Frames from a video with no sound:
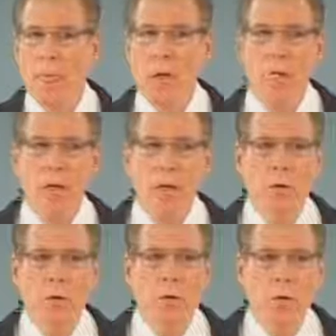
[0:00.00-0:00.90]
of our
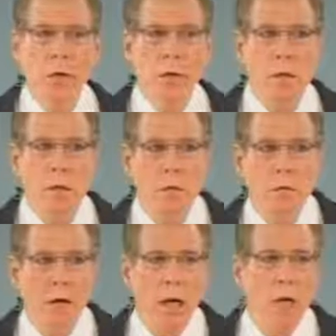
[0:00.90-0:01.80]
understanding
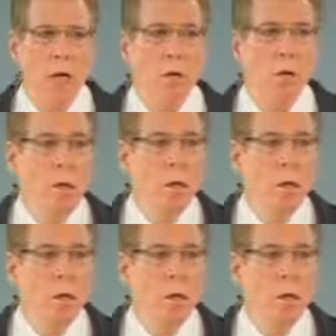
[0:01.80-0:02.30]
of our